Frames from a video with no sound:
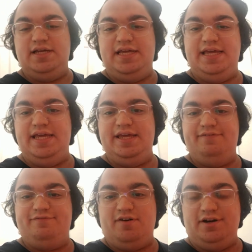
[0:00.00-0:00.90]
he
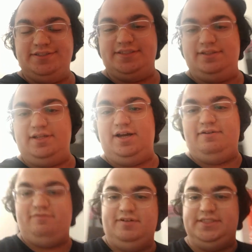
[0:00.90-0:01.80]
falls in
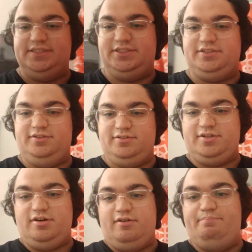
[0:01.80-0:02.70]
love with this girl
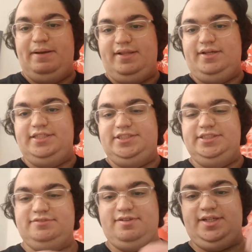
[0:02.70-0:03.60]
called Bella, and
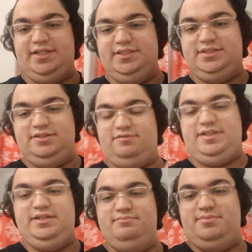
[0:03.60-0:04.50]
she's really into
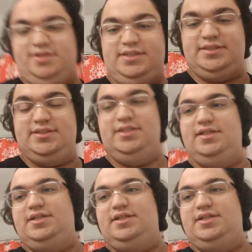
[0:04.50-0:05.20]
reading books.